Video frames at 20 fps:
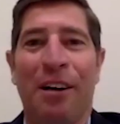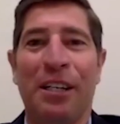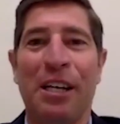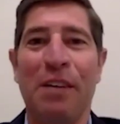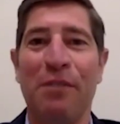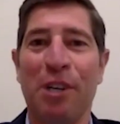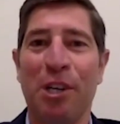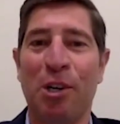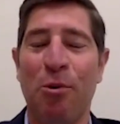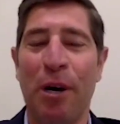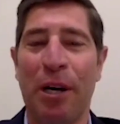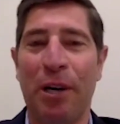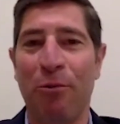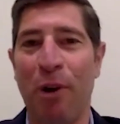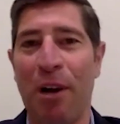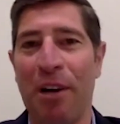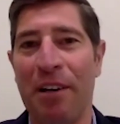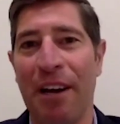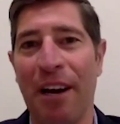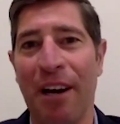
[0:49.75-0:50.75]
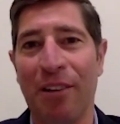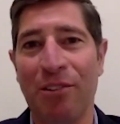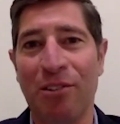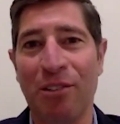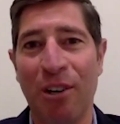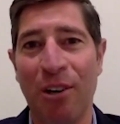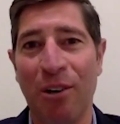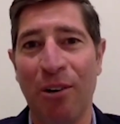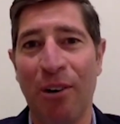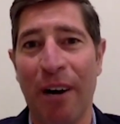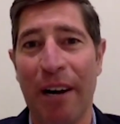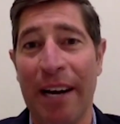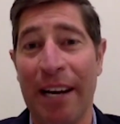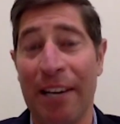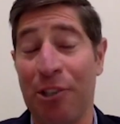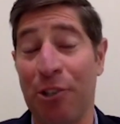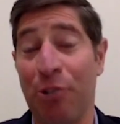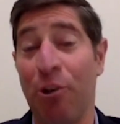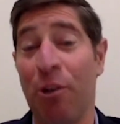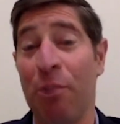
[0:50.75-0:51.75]
give you a quick rundown. So I
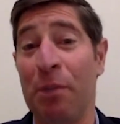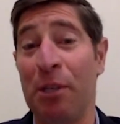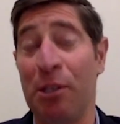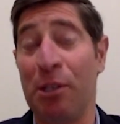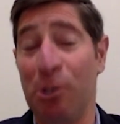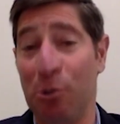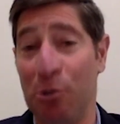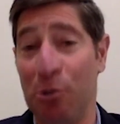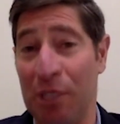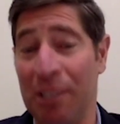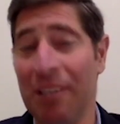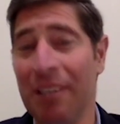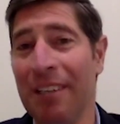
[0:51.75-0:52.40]
actually grew up in Houston.